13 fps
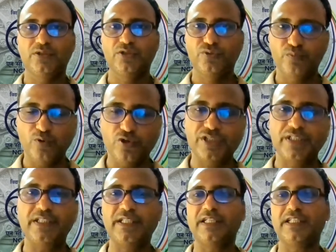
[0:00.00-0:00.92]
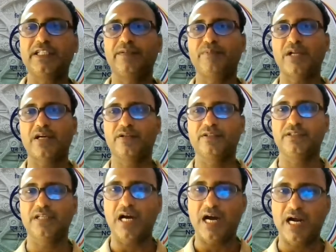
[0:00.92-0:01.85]
sports integrated
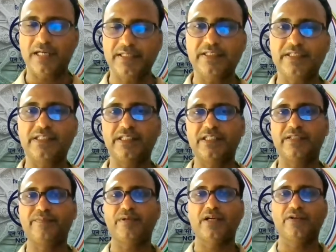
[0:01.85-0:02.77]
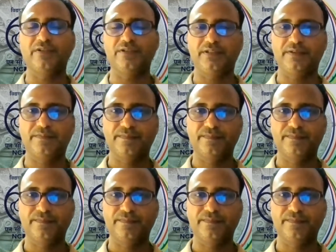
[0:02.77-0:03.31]
pedagogy, art integrated pedagogy,